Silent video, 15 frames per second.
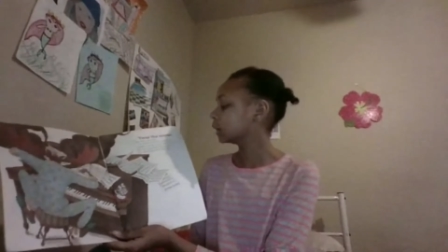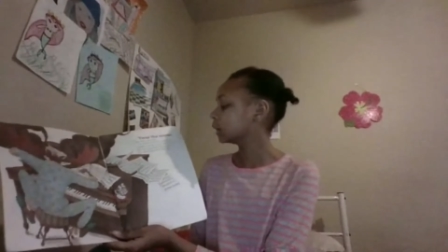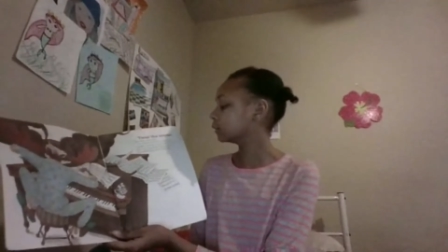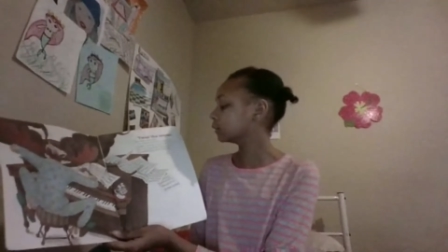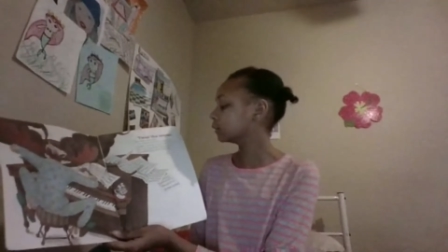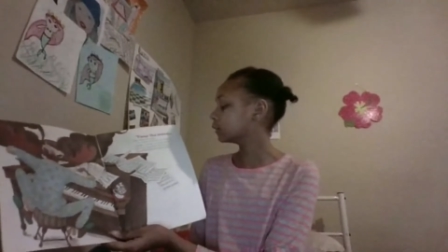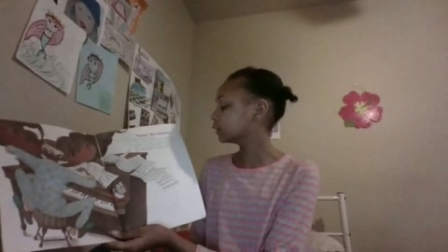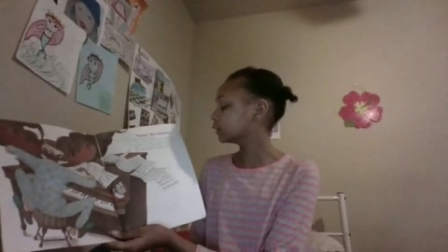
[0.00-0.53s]

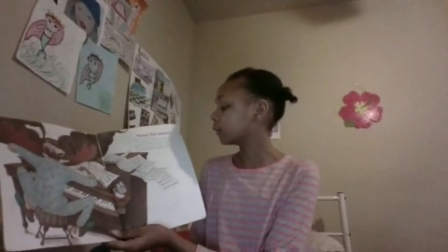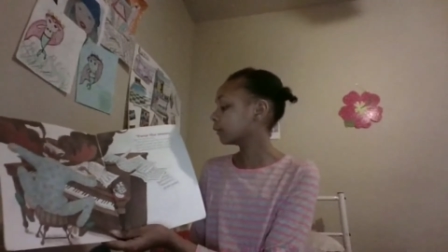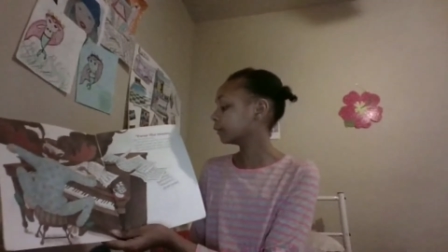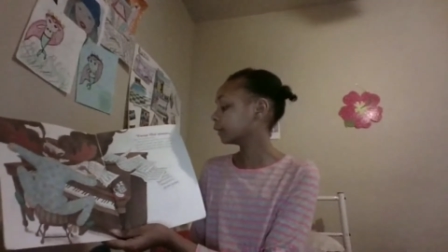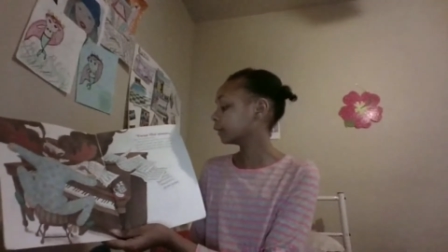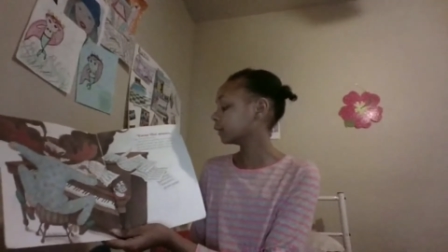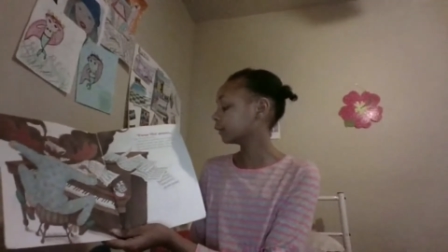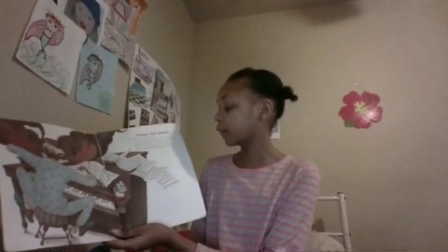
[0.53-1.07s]
He was
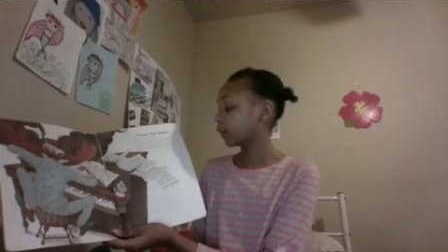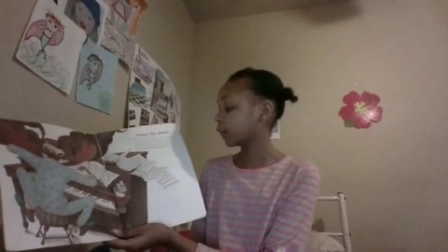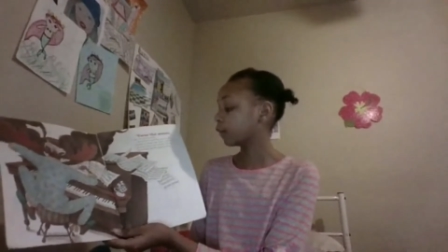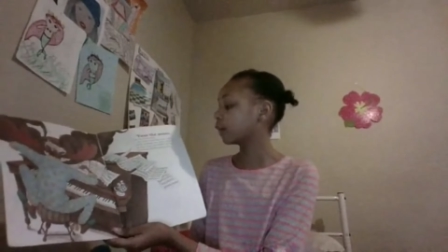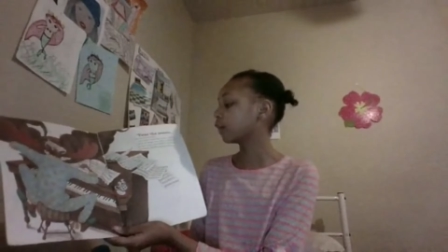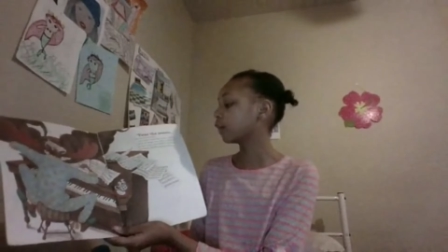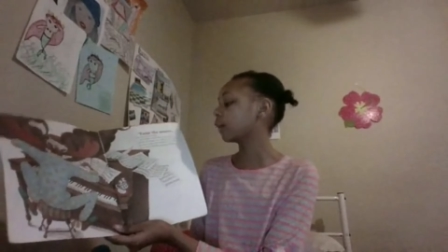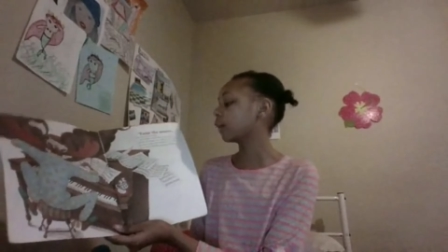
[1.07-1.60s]
so full of
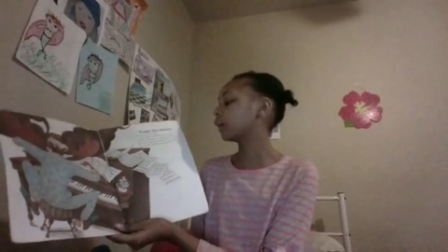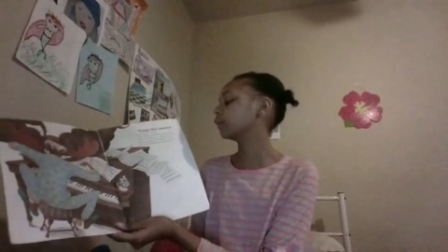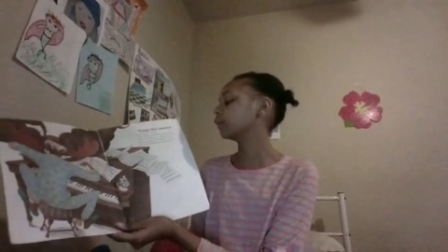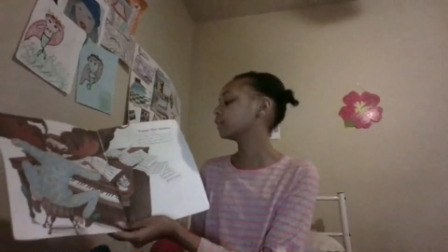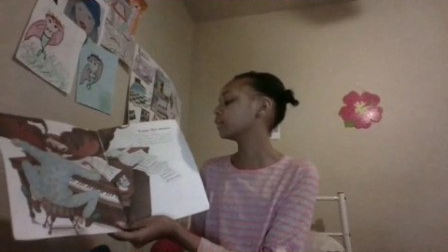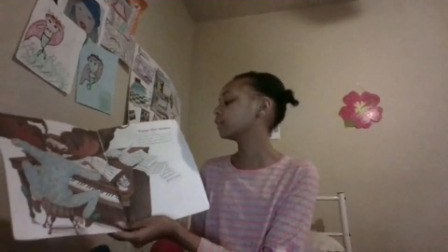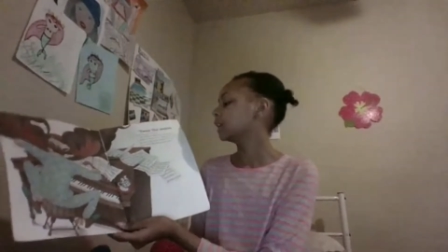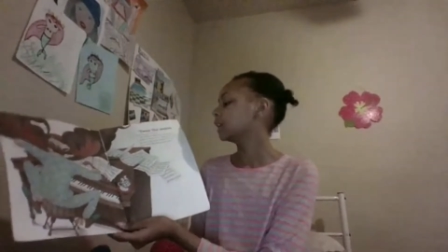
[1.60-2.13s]
ho ho
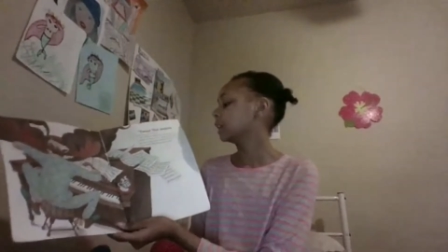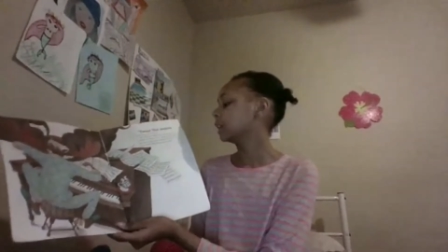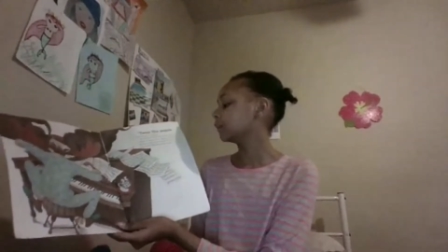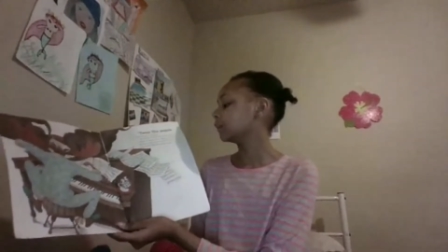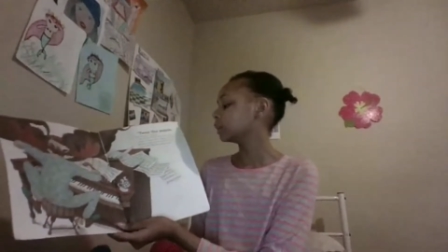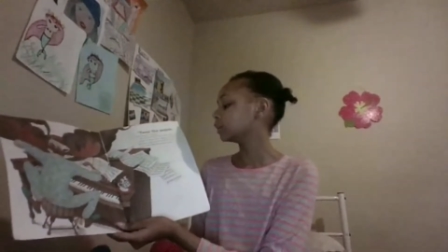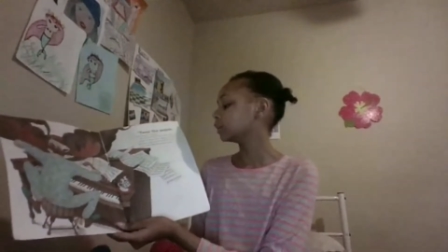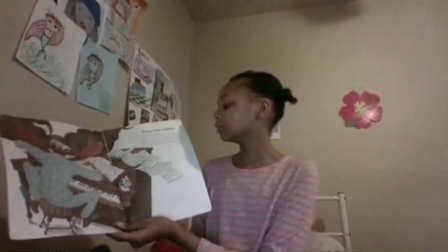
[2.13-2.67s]
hos,
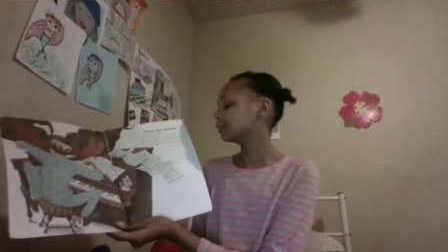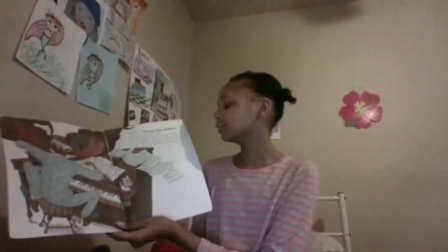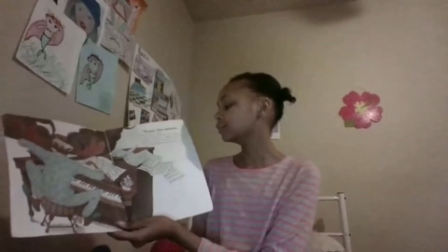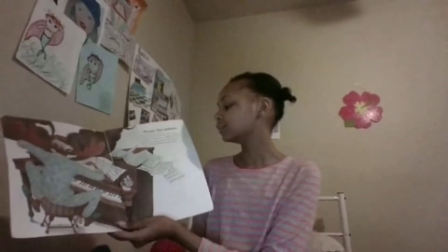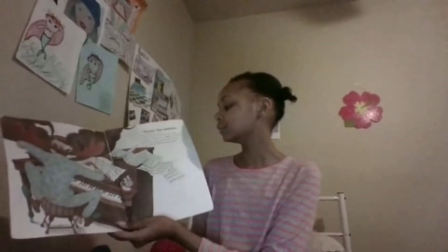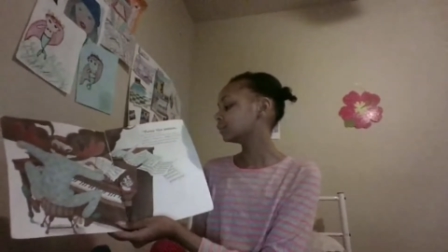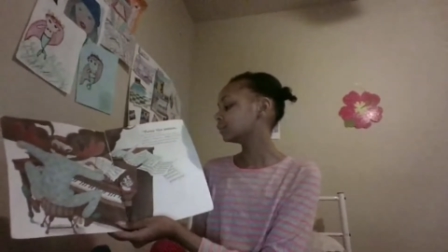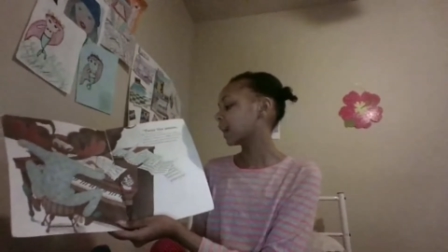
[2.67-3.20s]
even his
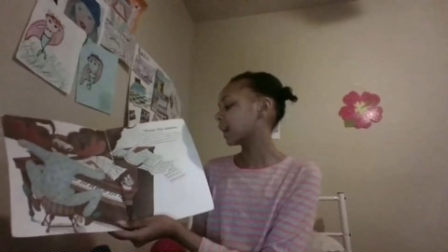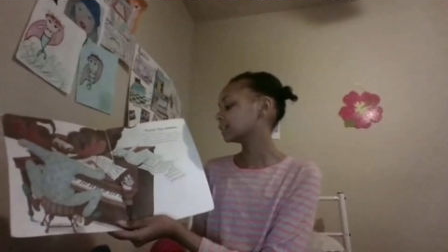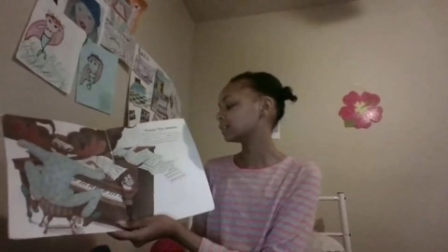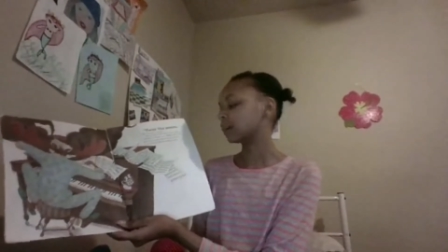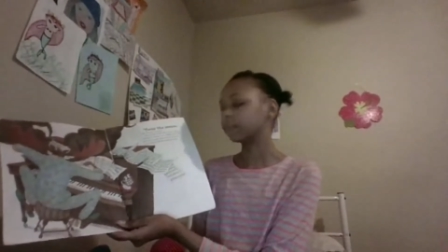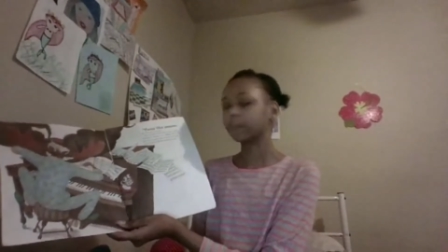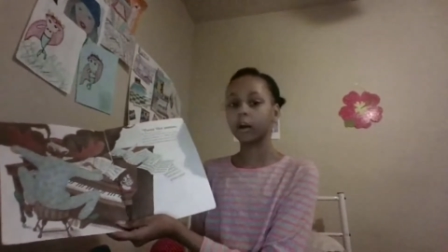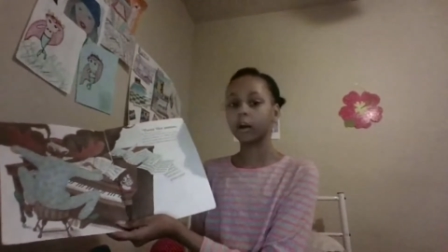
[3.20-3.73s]

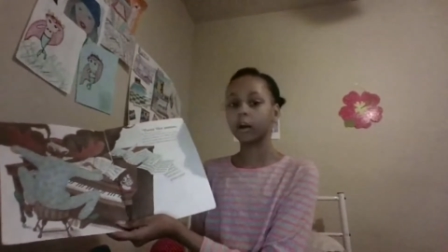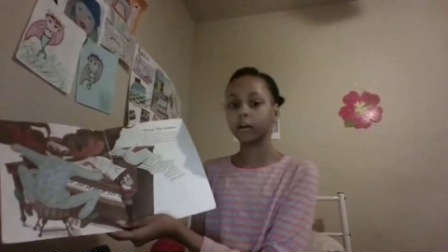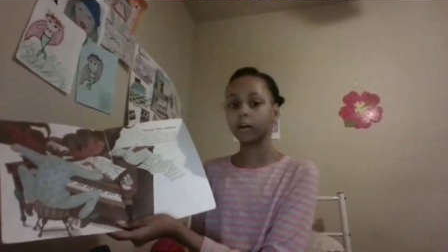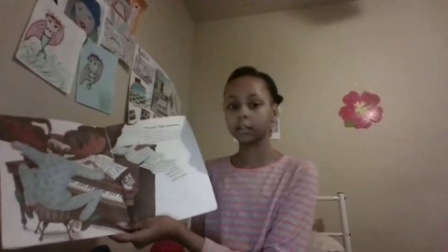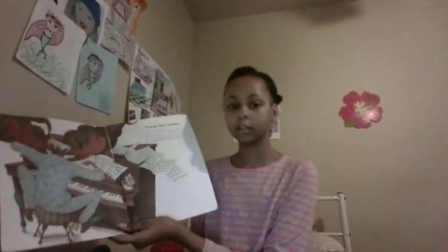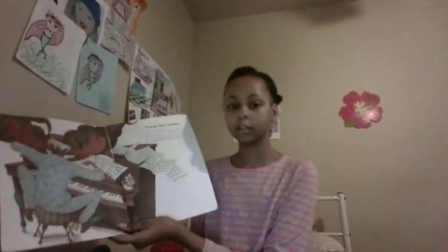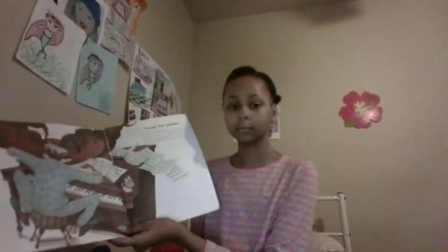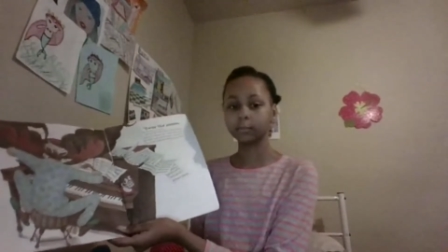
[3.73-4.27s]
mustache had the
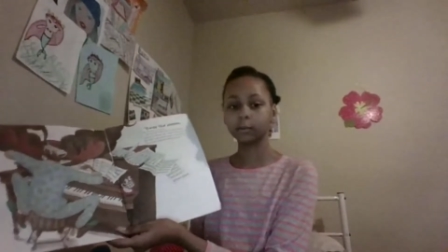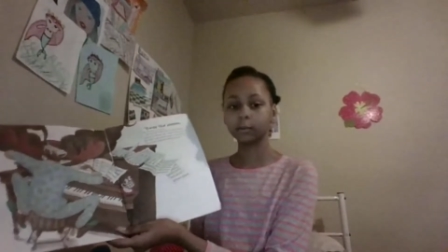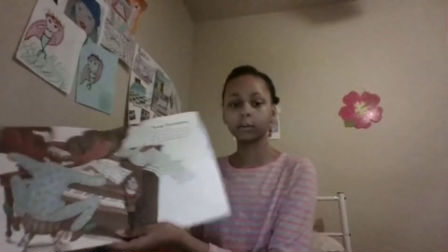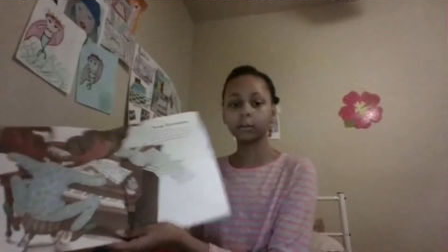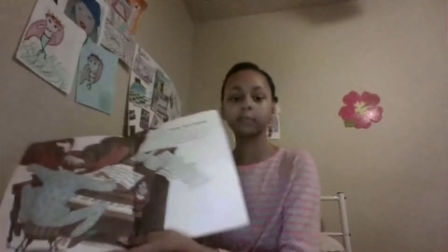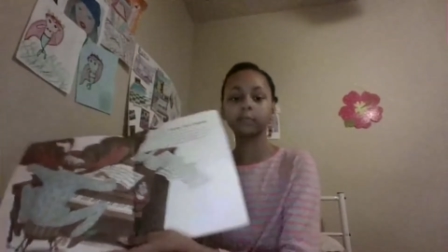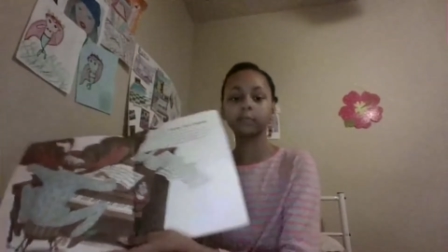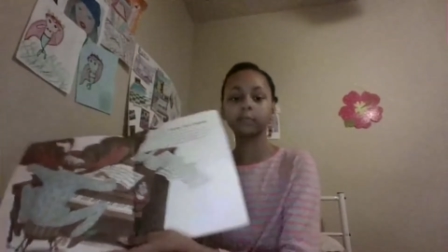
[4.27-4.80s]
holiday
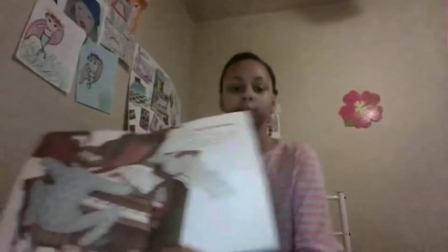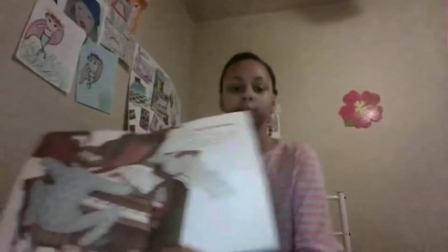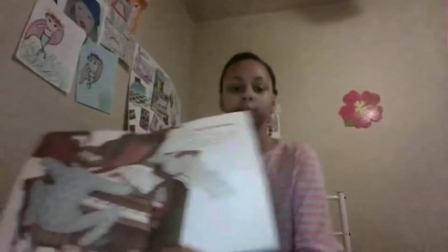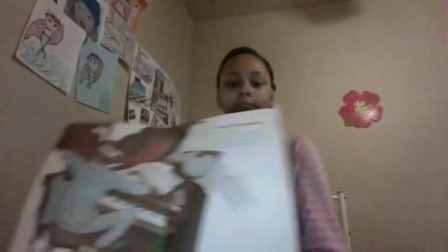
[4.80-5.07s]
spirit.